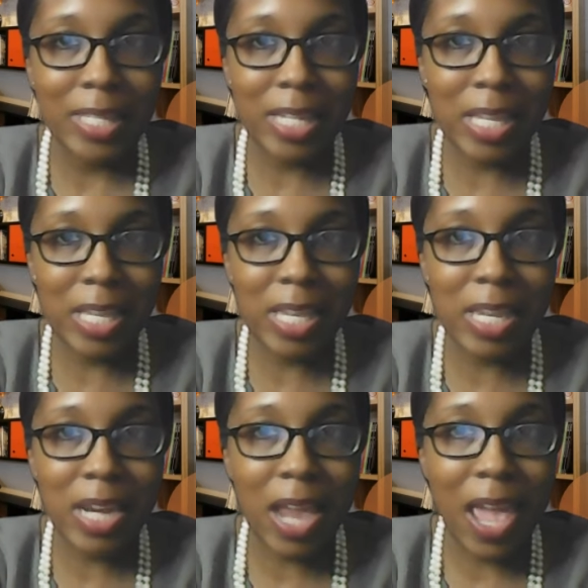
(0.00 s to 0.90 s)

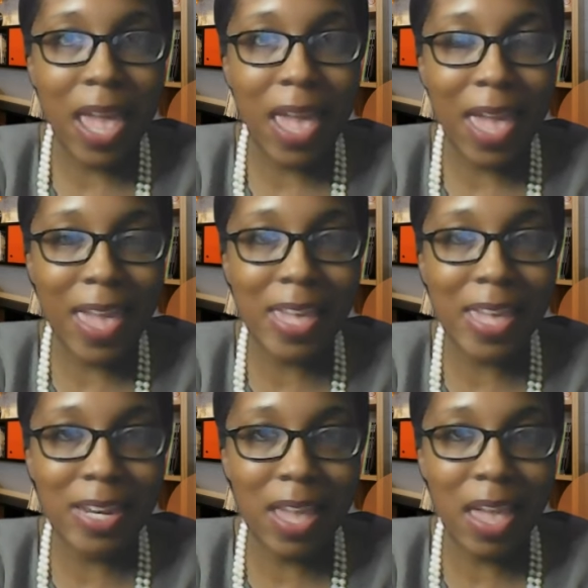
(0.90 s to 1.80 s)
10
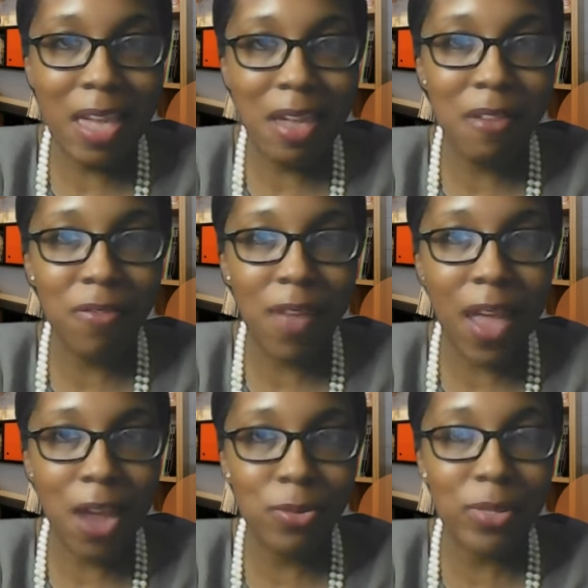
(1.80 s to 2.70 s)

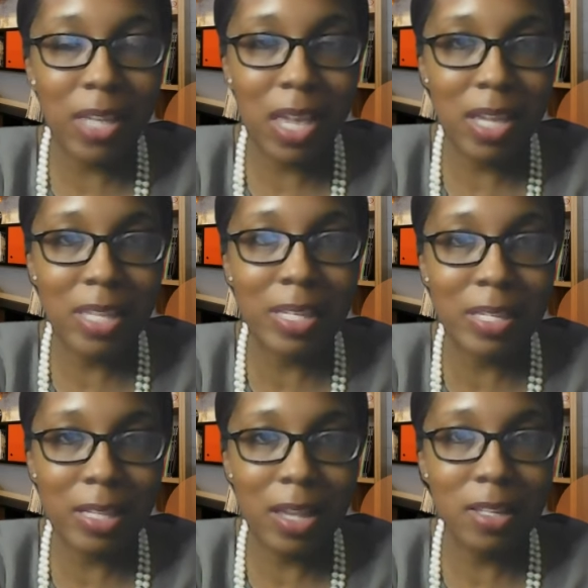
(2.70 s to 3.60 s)
8.5-ounce cans of
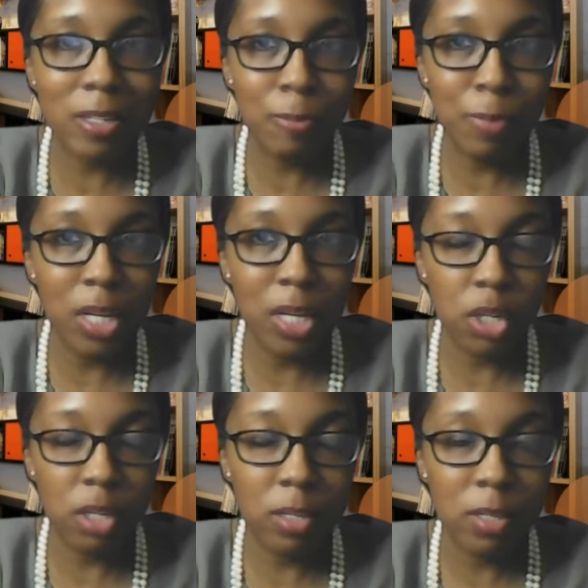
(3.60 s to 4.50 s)
sliced
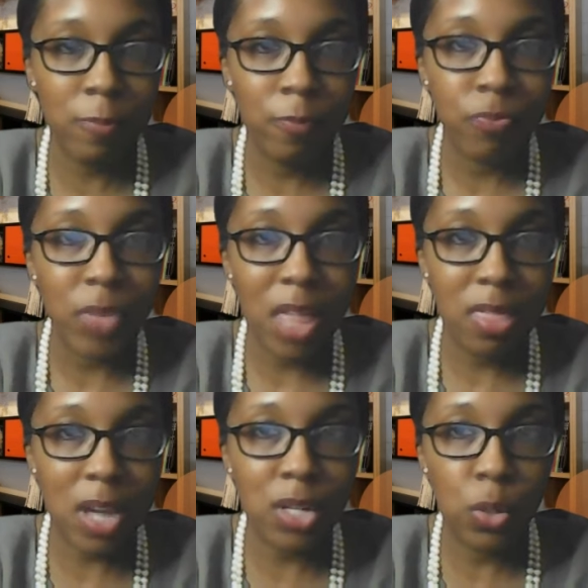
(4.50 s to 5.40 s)
peaches
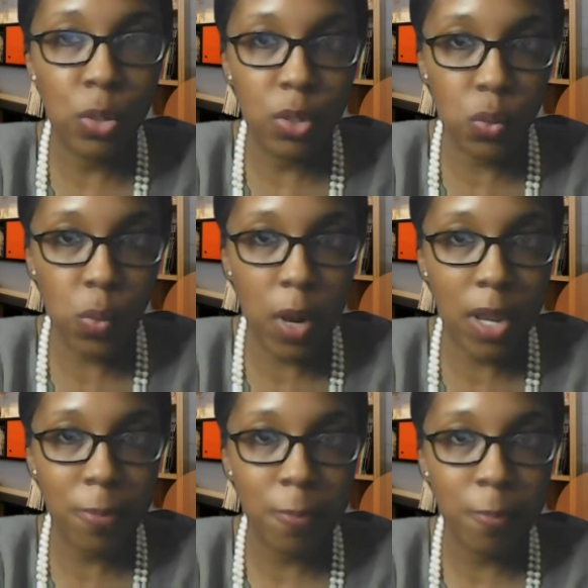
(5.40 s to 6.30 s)
that you would
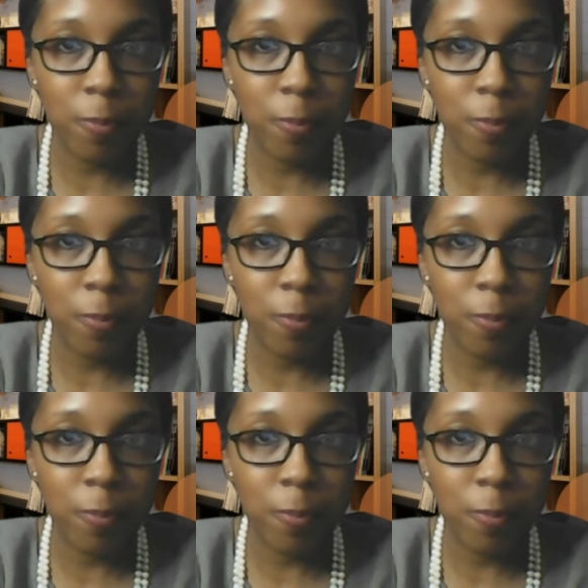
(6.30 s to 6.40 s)
drain.